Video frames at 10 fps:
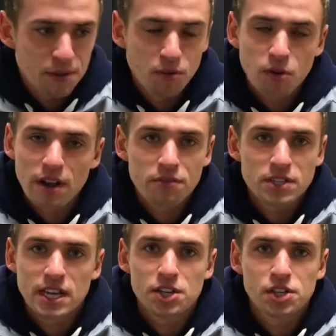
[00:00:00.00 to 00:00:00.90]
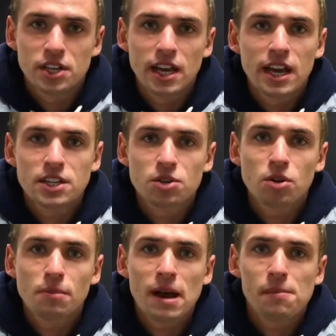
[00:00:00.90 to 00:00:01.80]
Before every session, yeah. It's
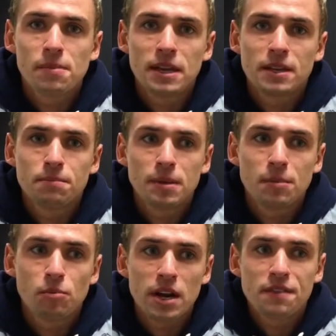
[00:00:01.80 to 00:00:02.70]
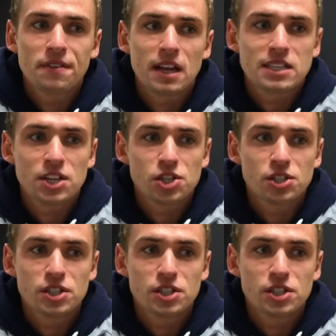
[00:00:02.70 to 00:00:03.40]
all about being ready for that session